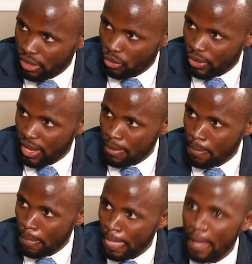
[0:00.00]
mm-hmm. okay?
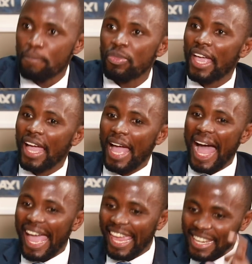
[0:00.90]

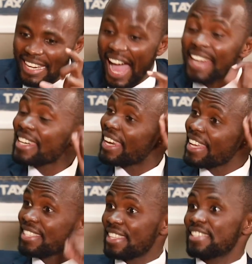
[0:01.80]
And
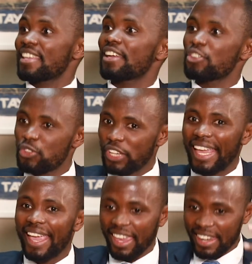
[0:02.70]
unless this country
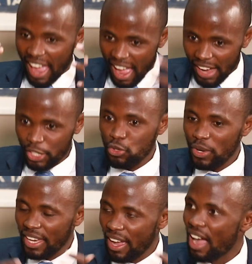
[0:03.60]
can
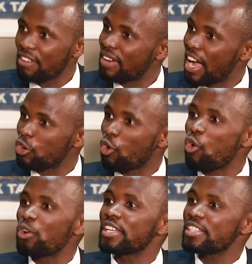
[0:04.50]
actually have an
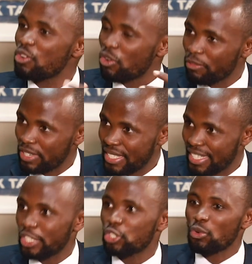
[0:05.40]
honest
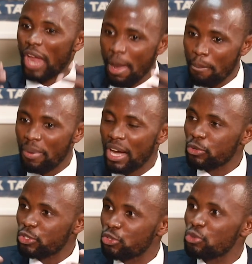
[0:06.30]
conversation
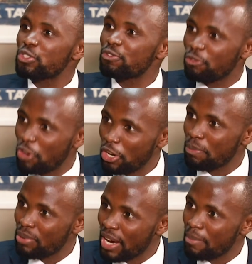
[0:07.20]
about those very
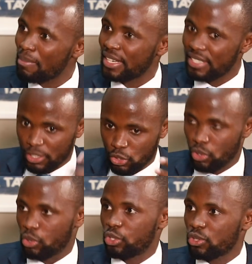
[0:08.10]
pragmatic
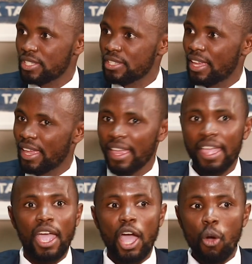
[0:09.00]
solutions,
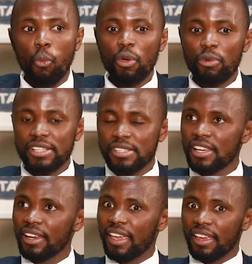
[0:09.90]
we will still